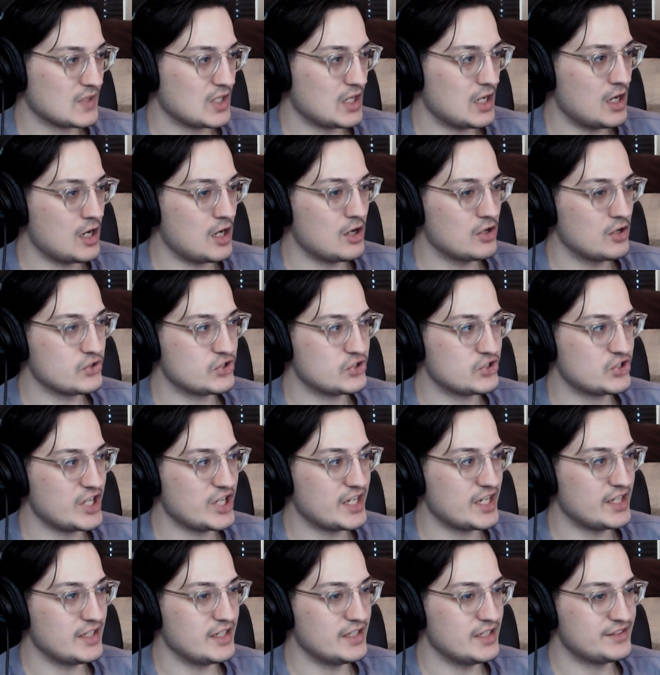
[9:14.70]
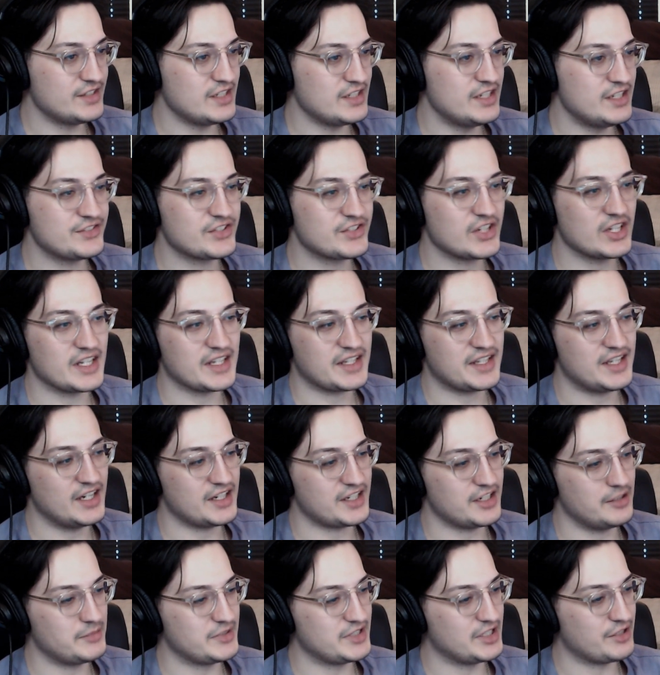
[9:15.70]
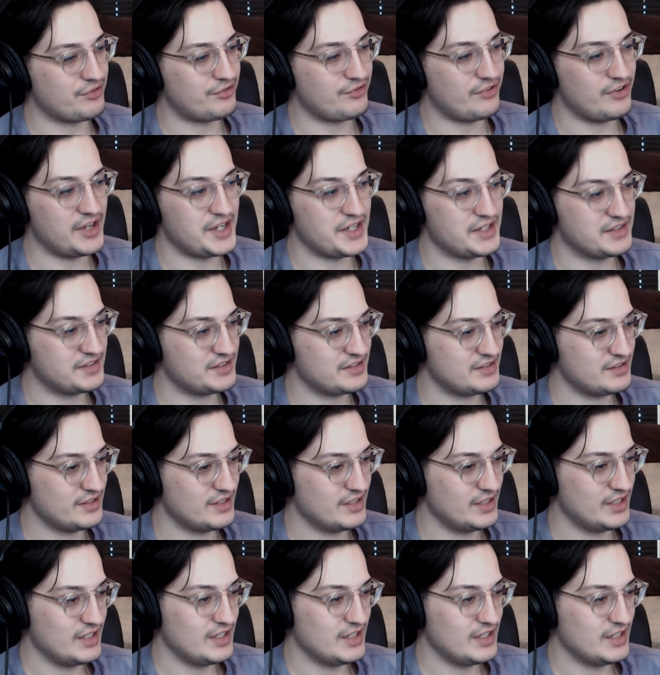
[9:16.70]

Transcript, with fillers: Oh, shit. Is he, he's gonna kick him in the face.